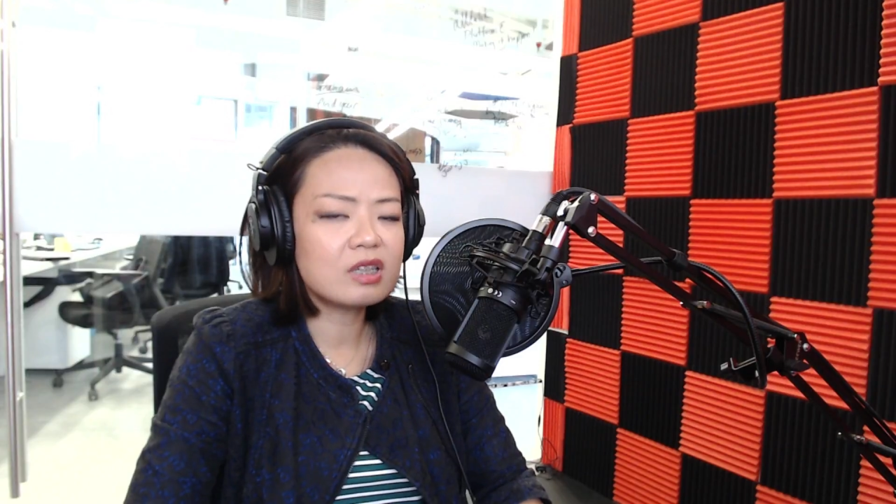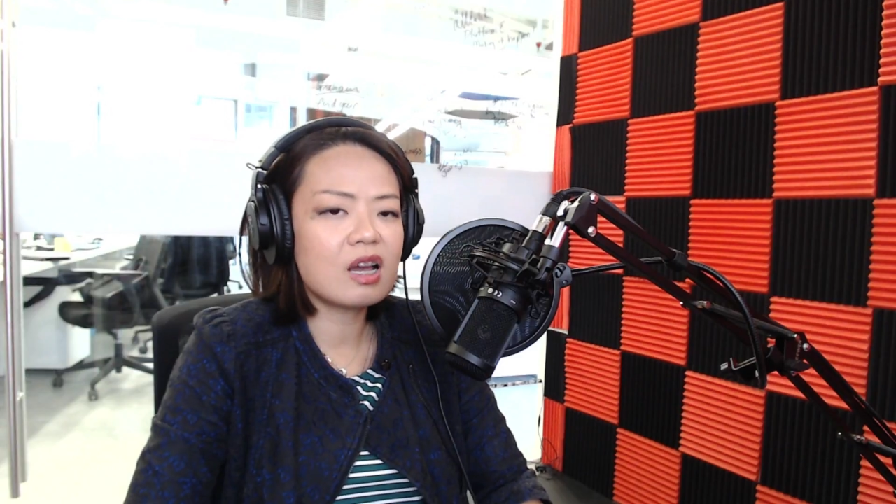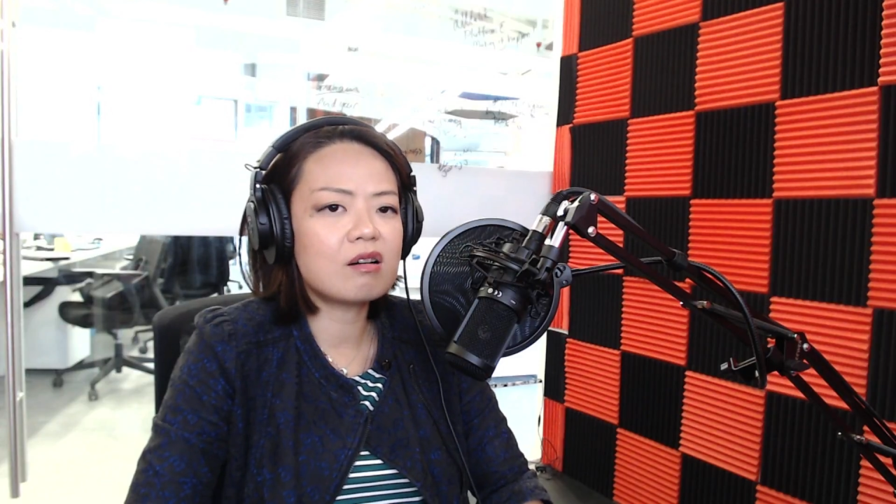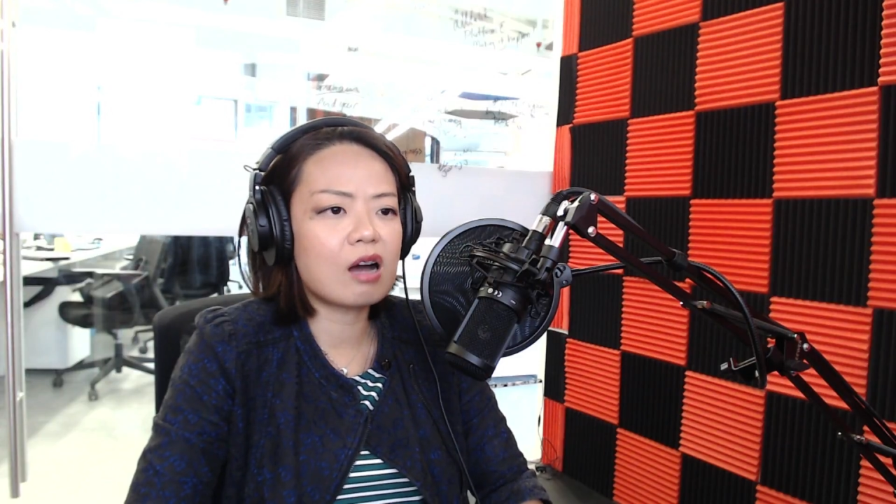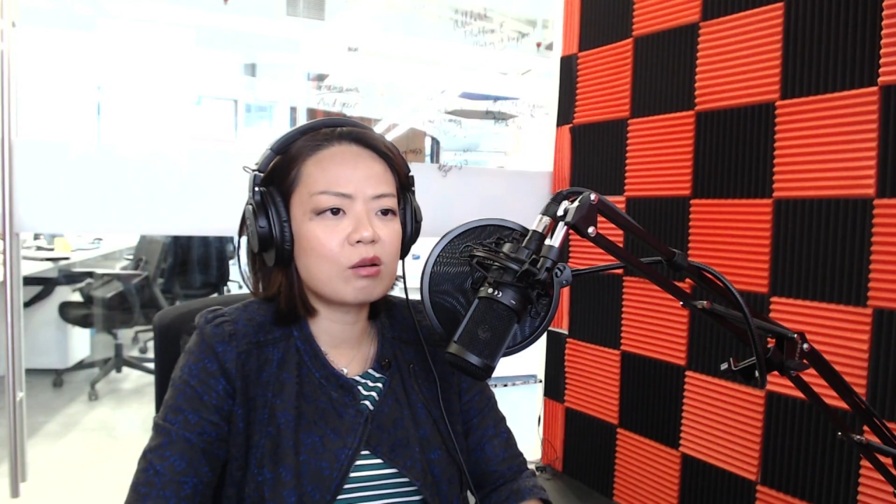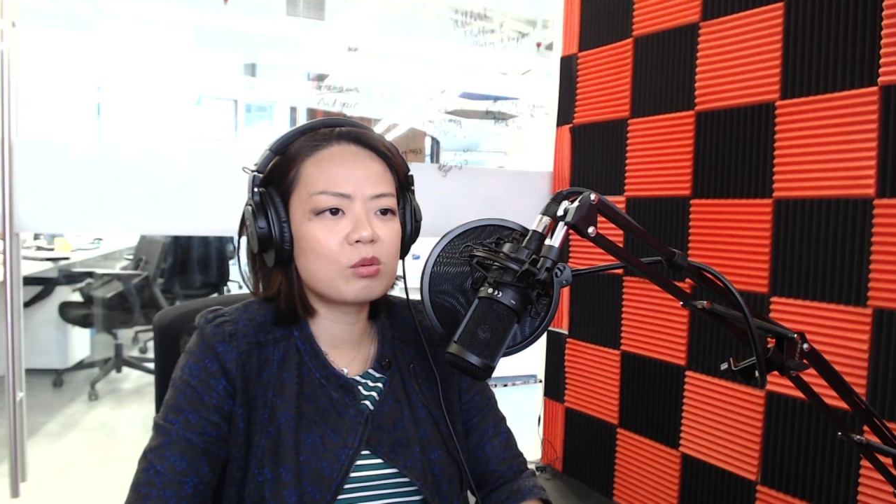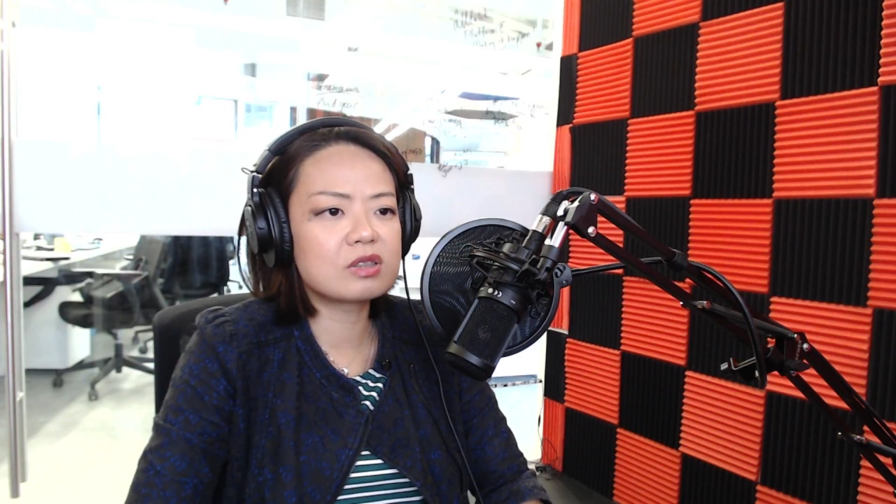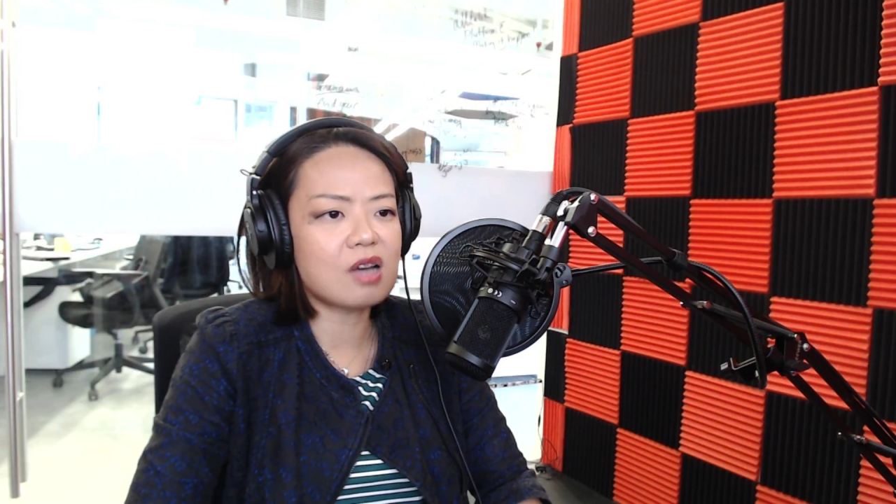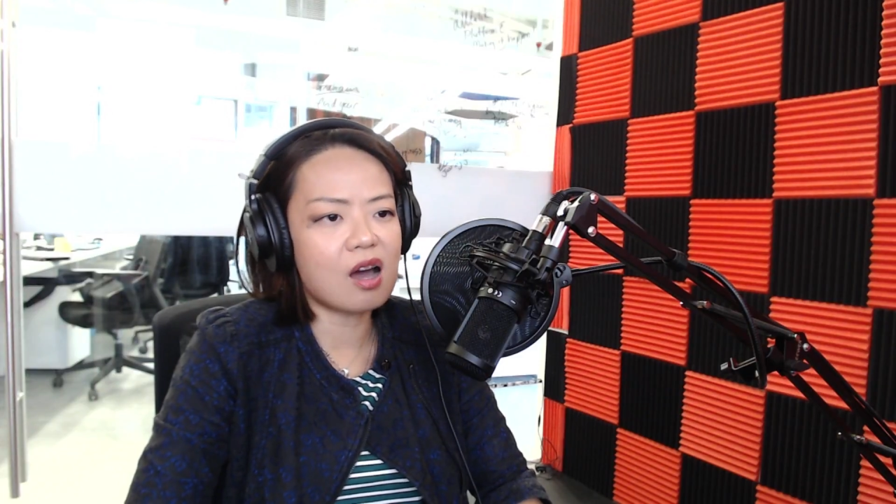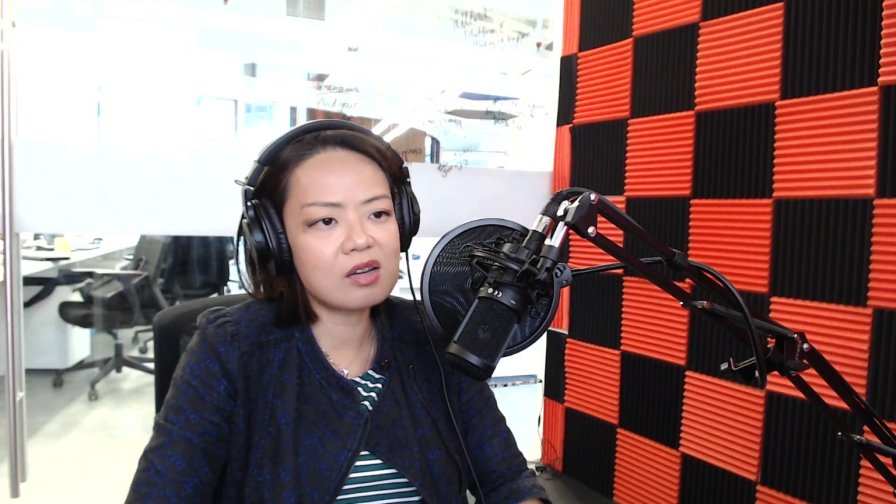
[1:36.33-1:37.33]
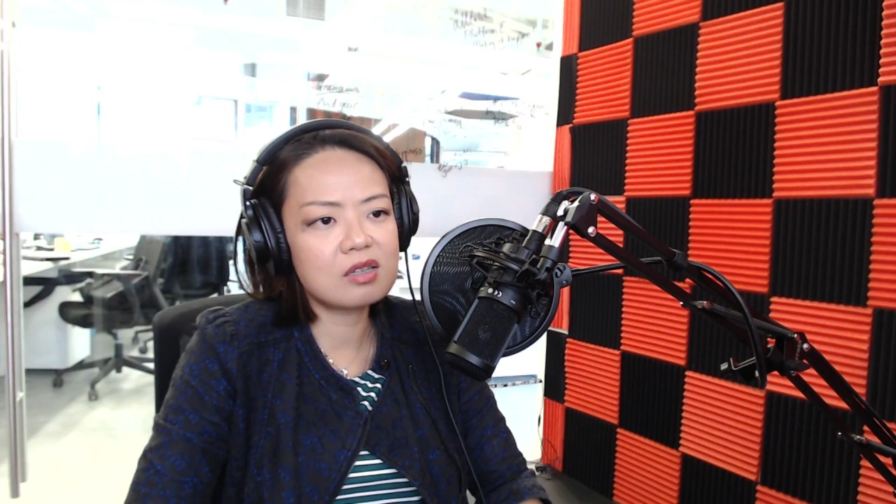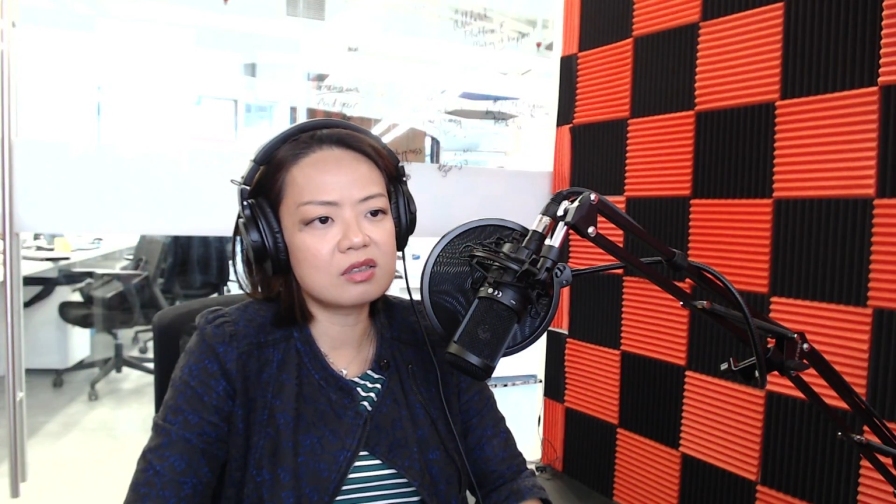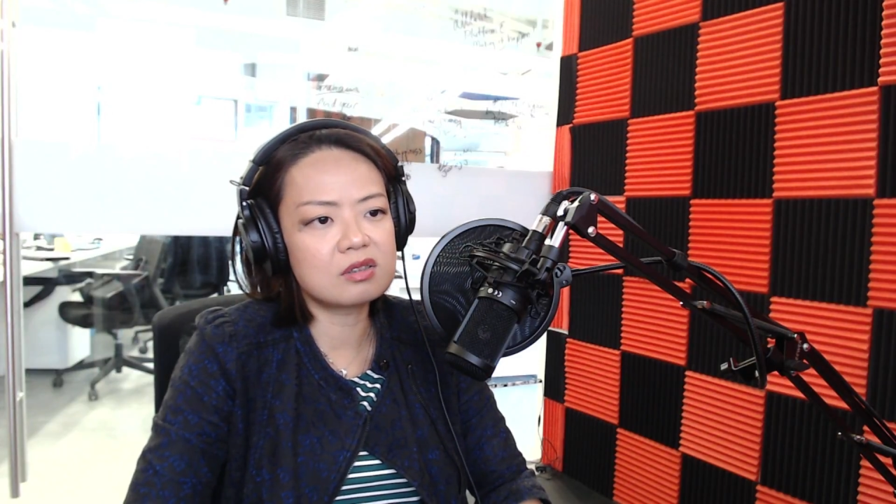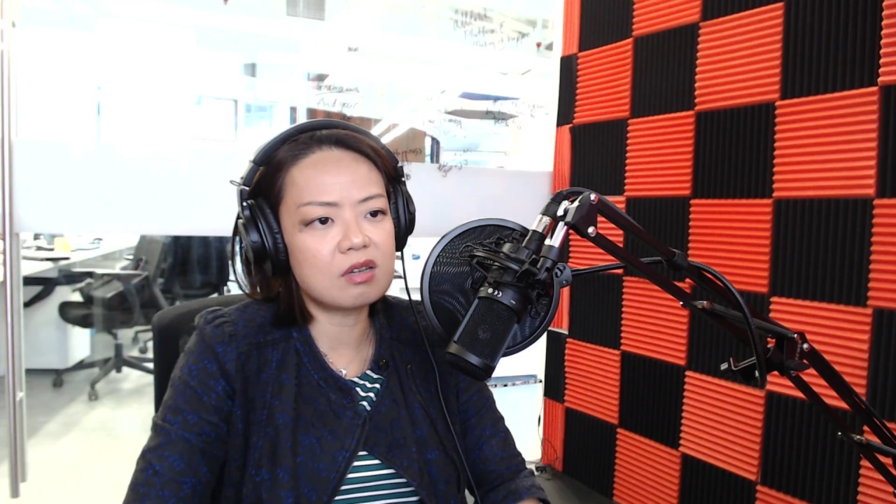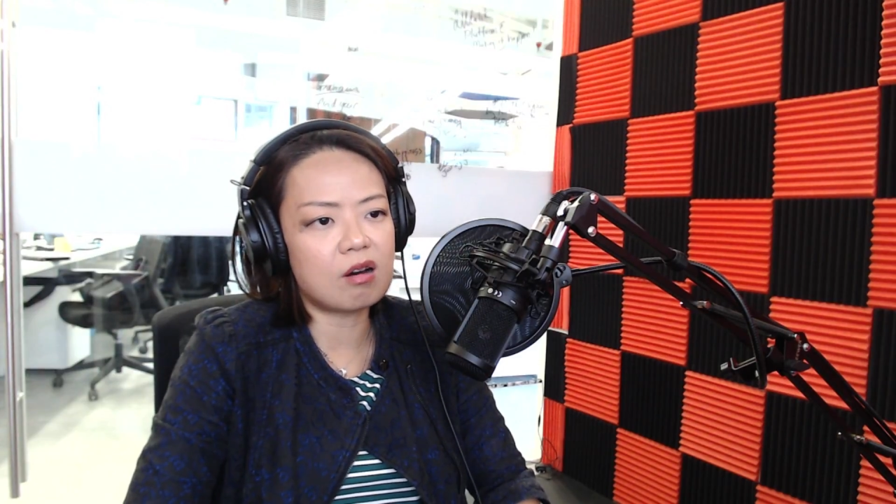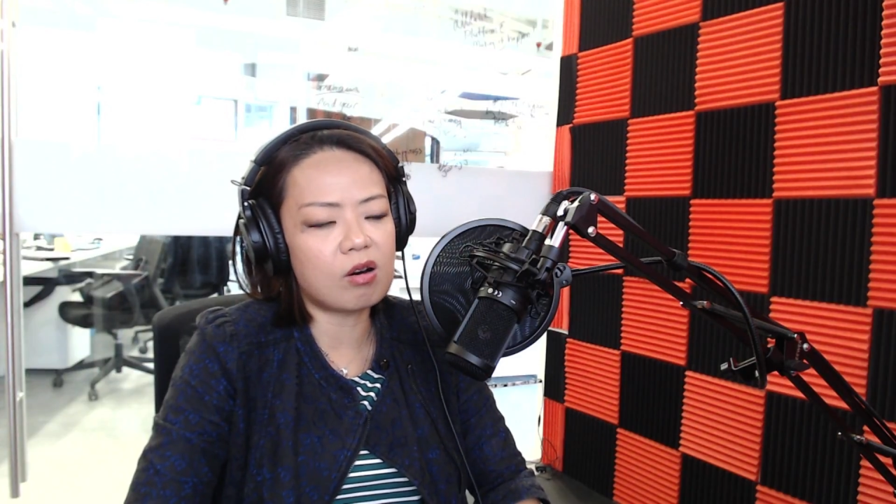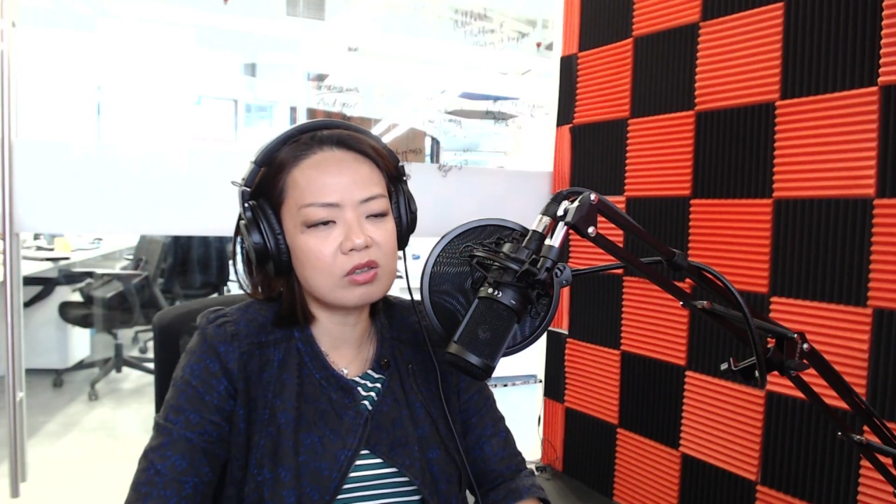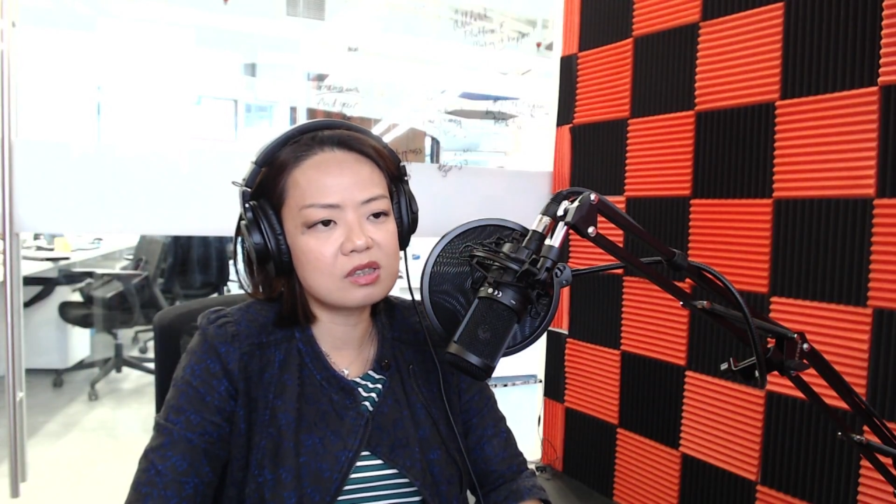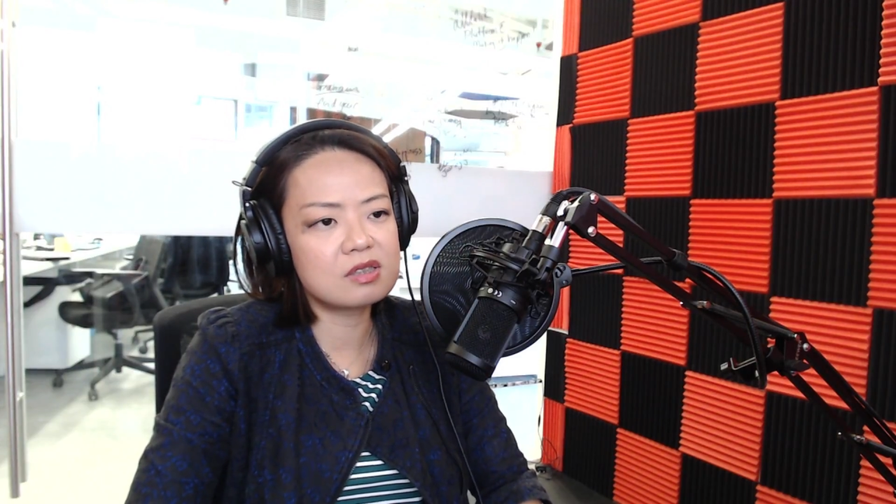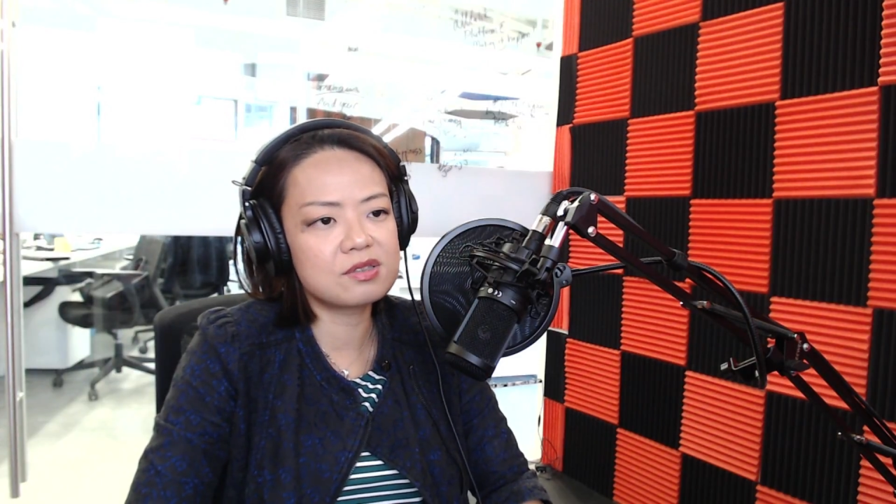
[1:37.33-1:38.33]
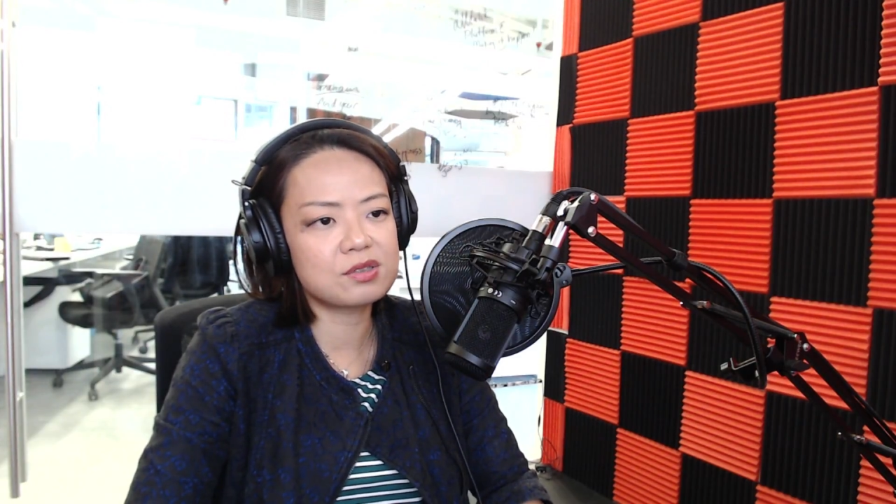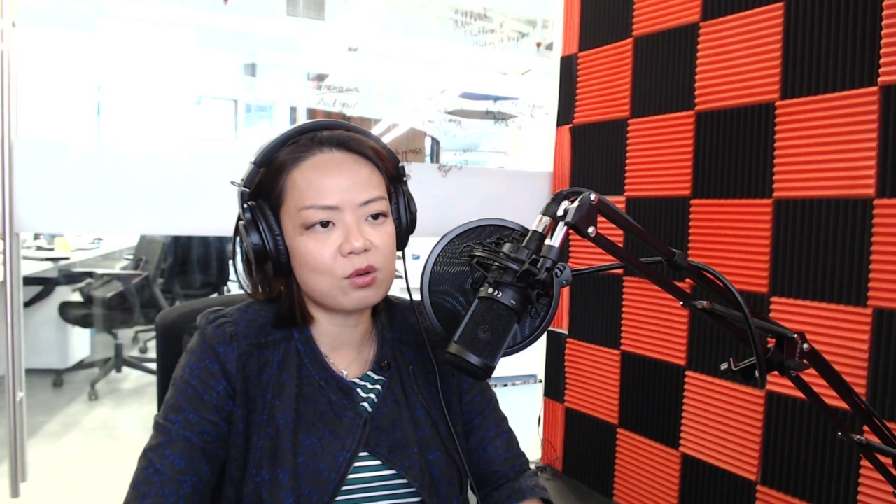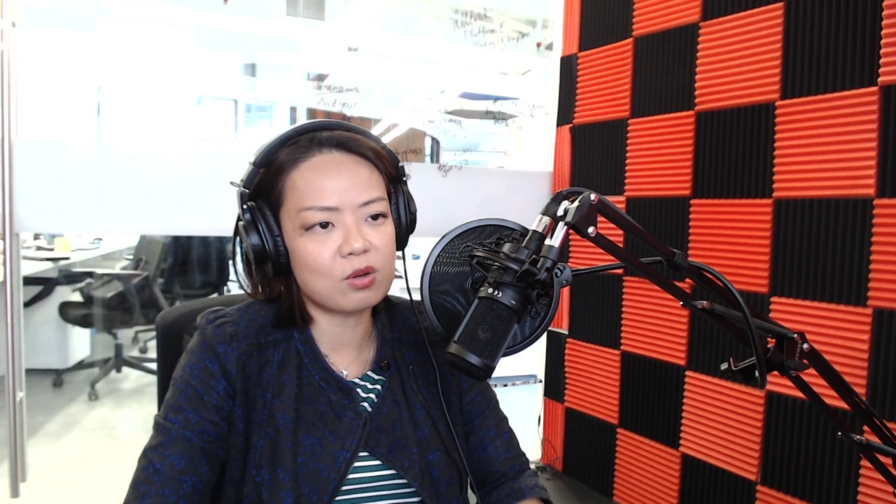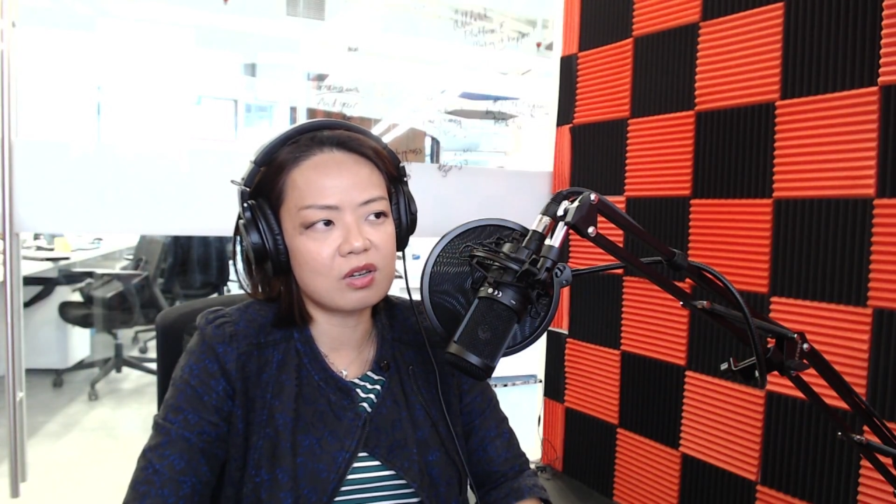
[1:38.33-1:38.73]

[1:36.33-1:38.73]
now our target audience